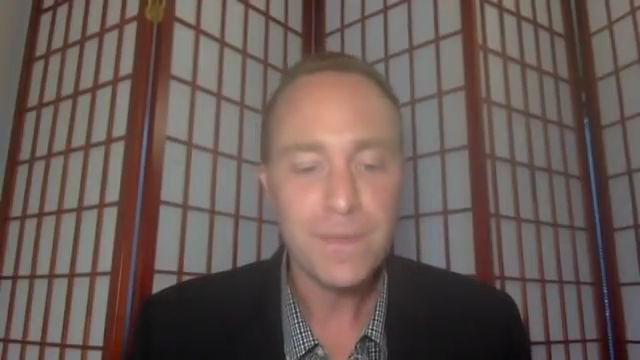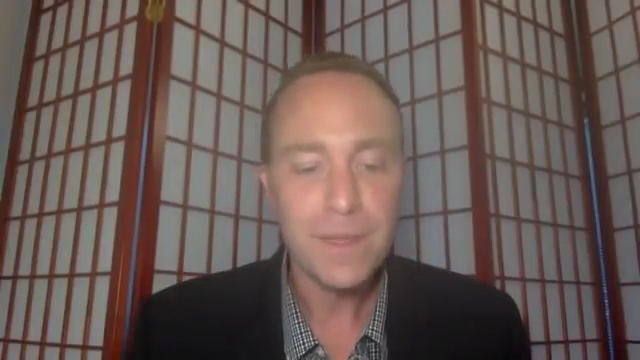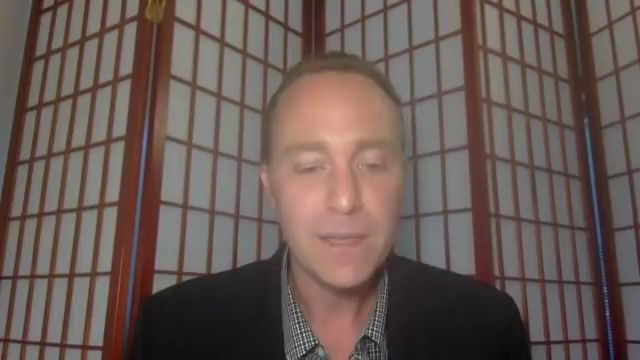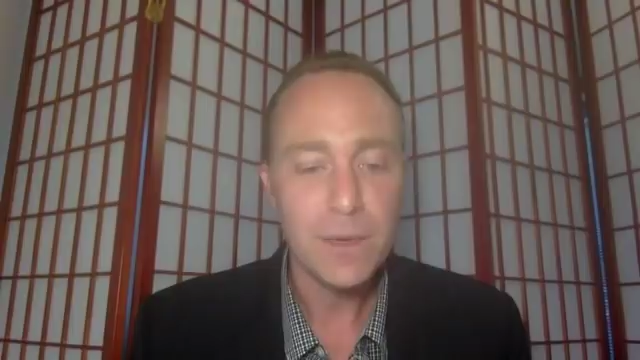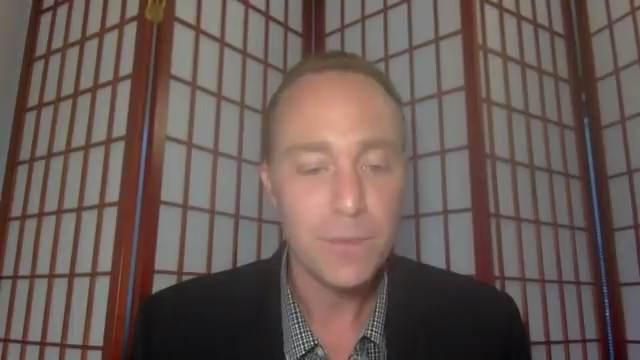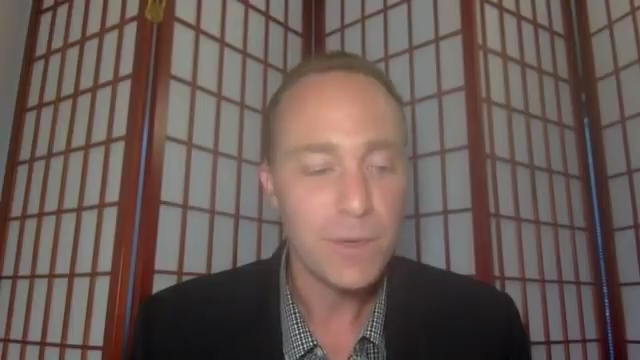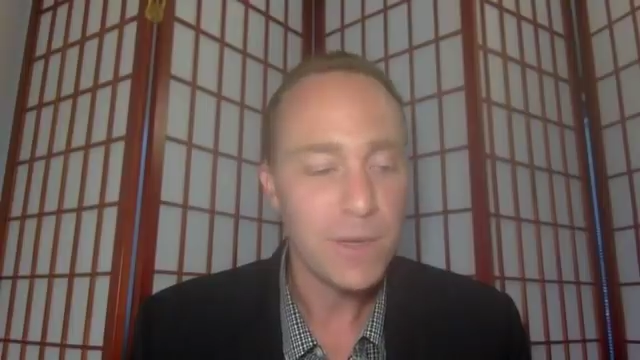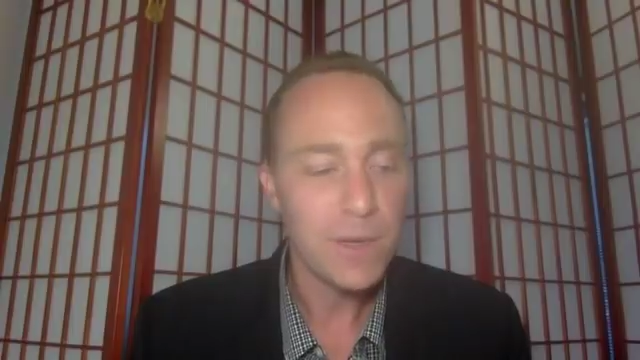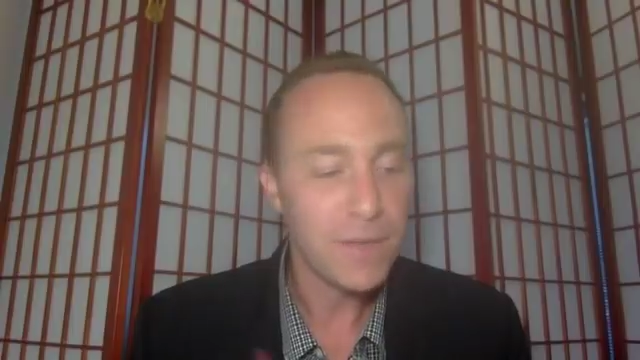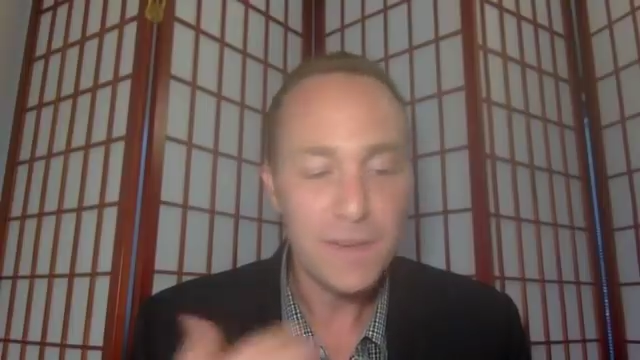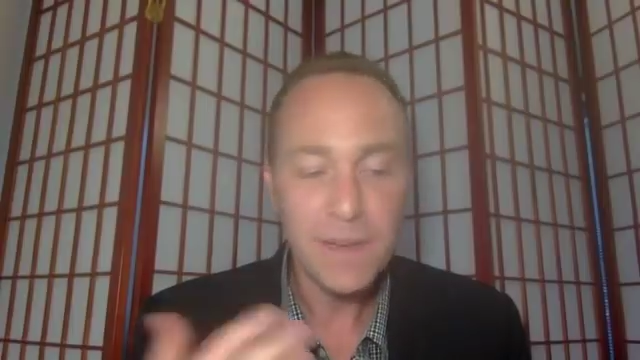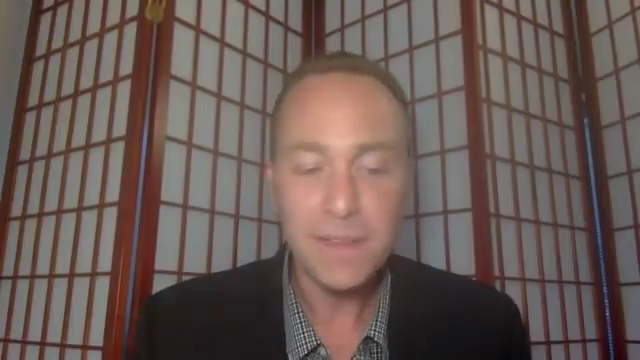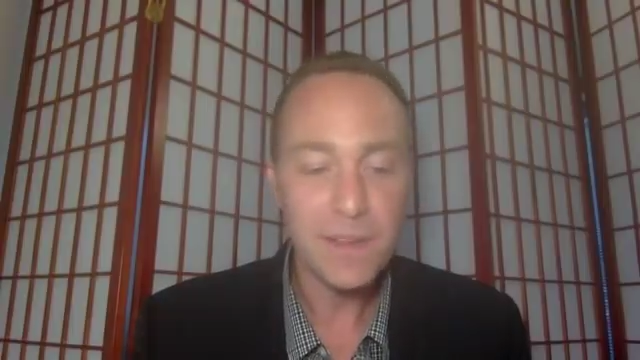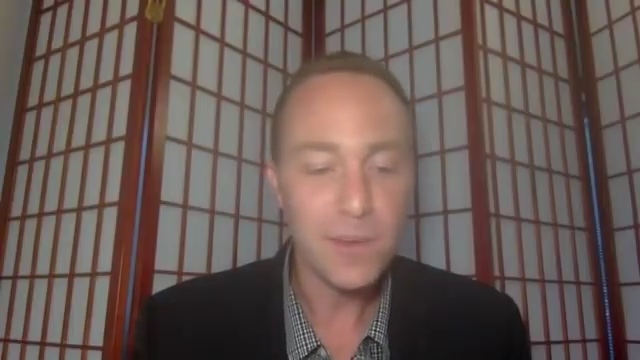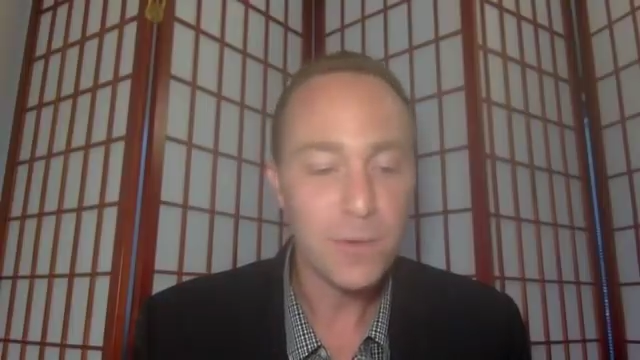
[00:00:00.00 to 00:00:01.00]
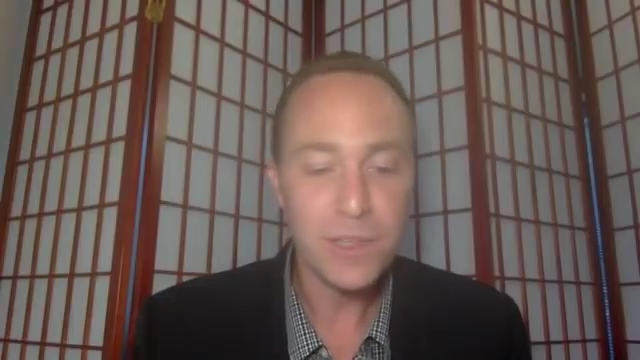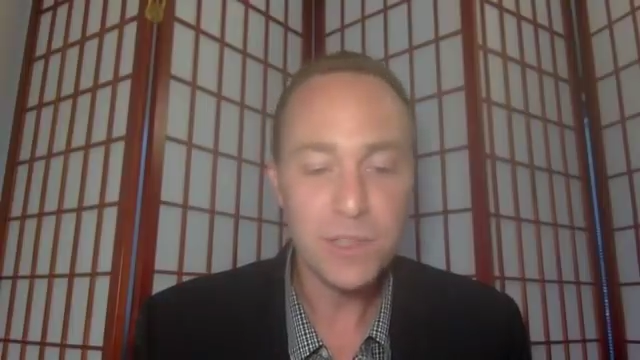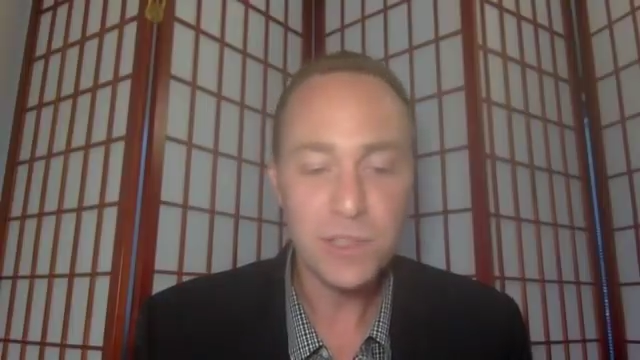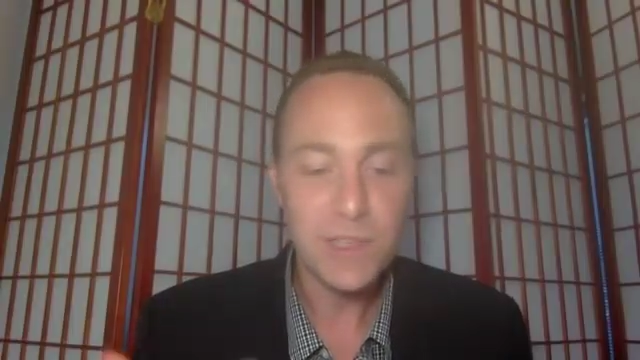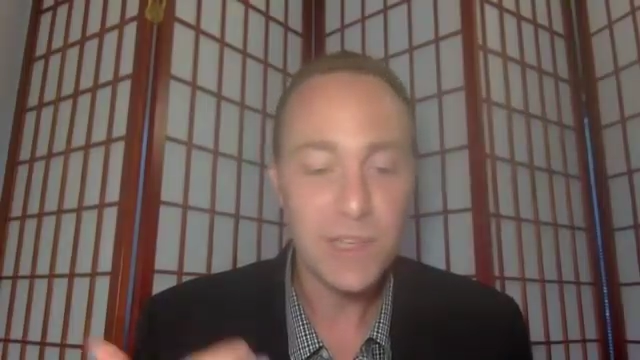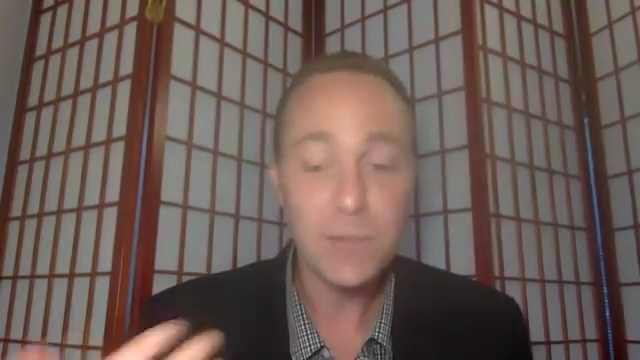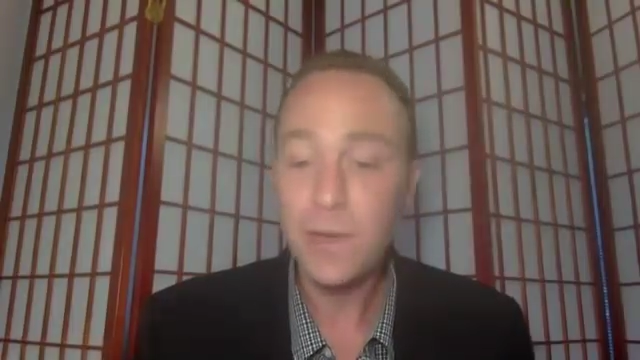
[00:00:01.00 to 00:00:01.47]
We often get the
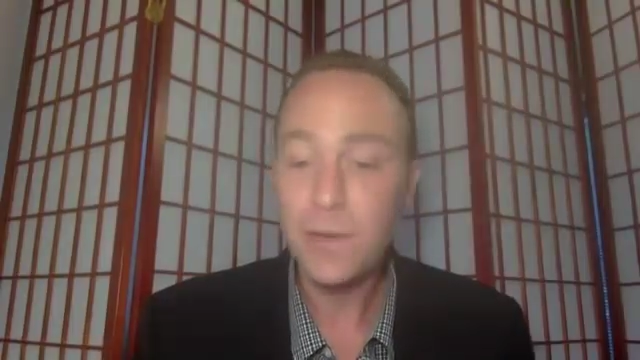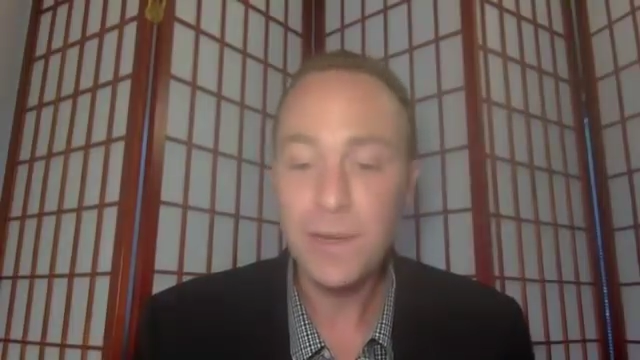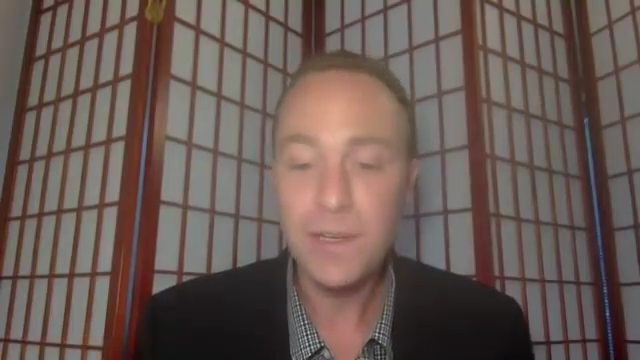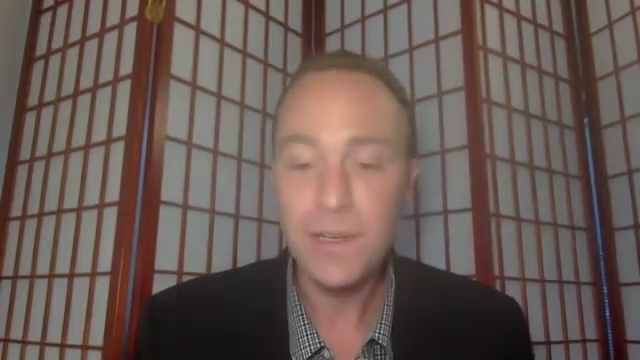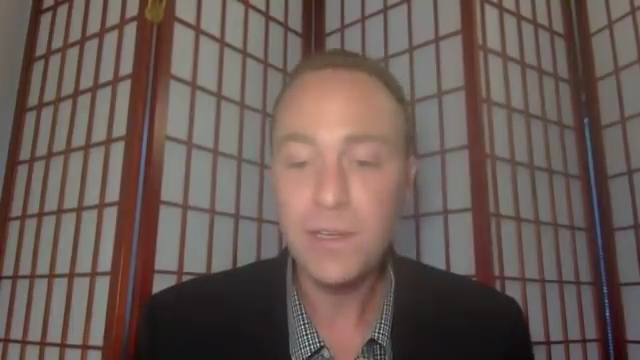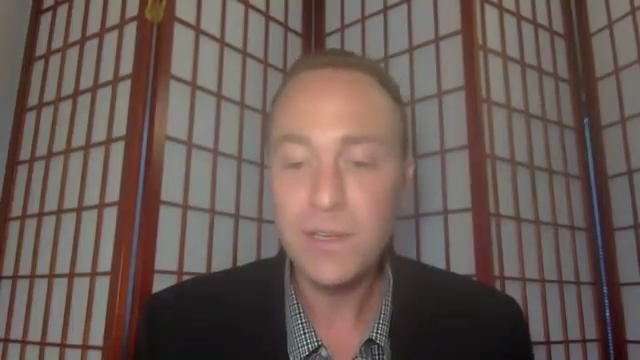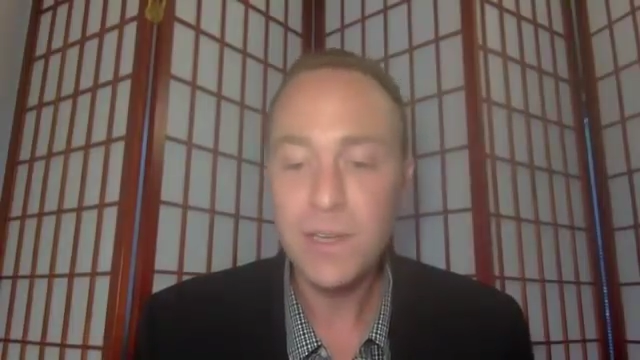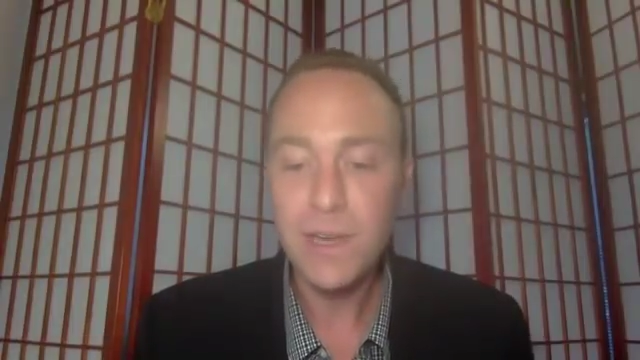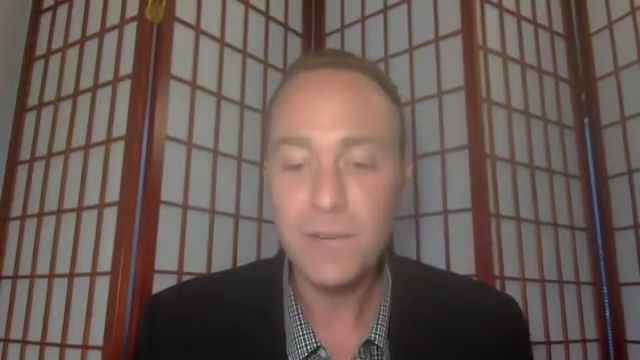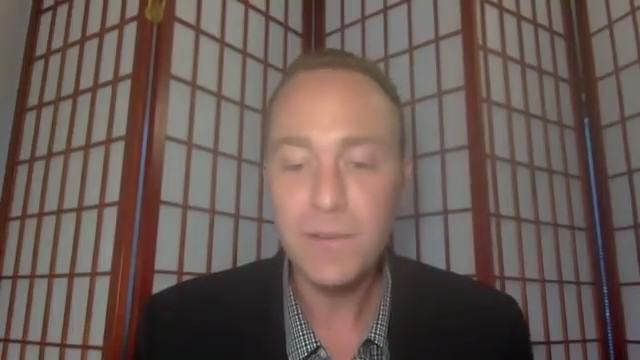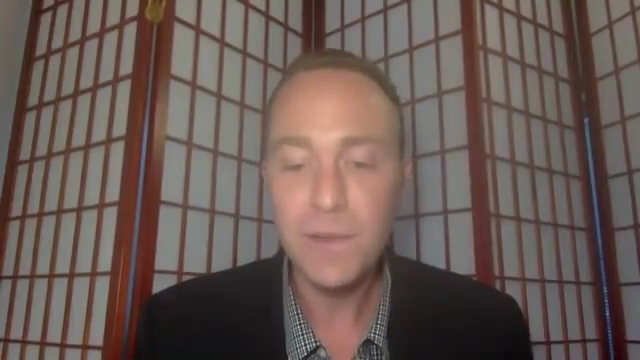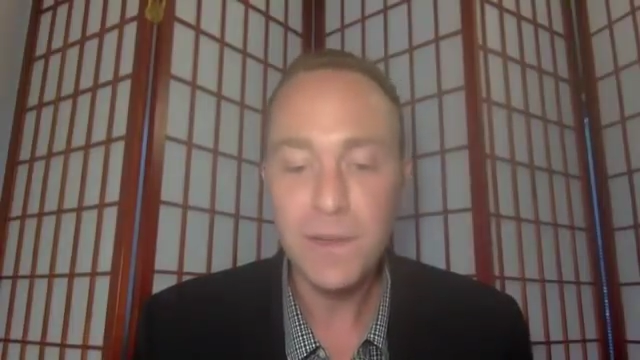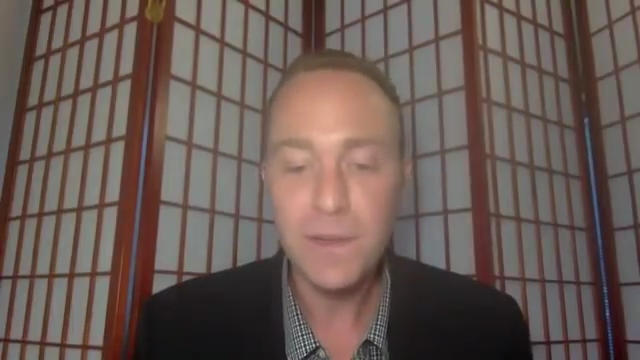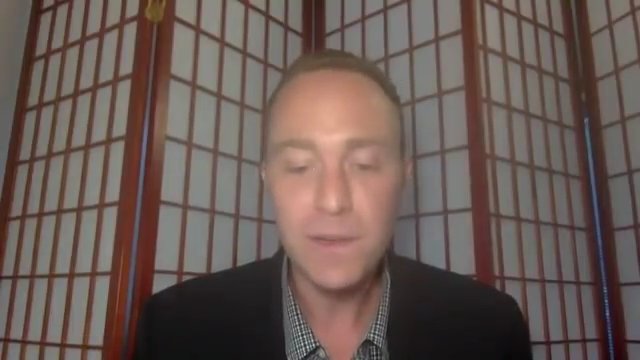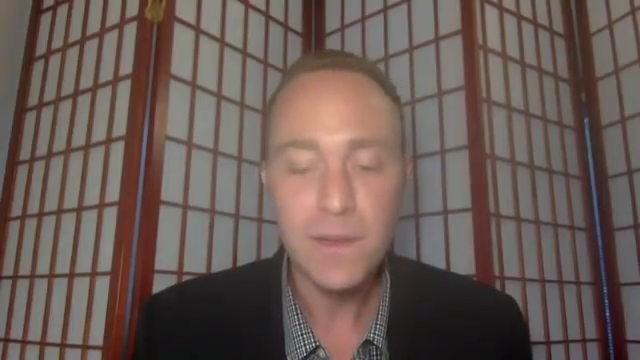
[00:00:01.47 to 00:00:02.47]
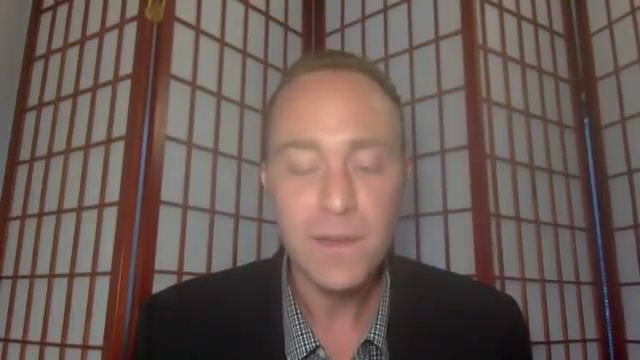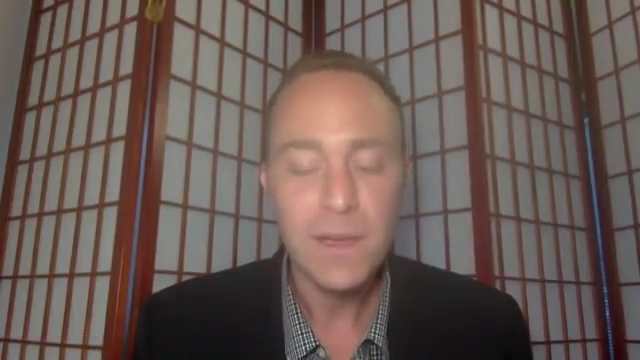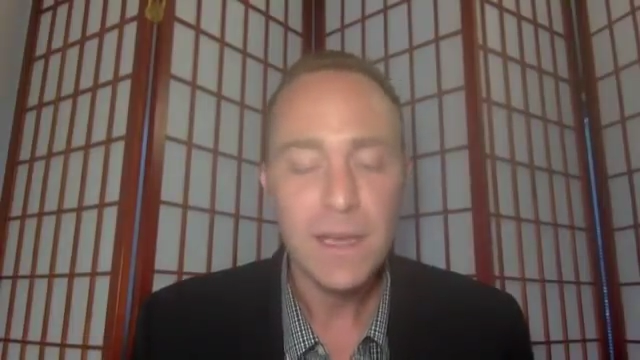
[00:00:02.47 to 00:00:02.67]
question, how do I write a good cover letter?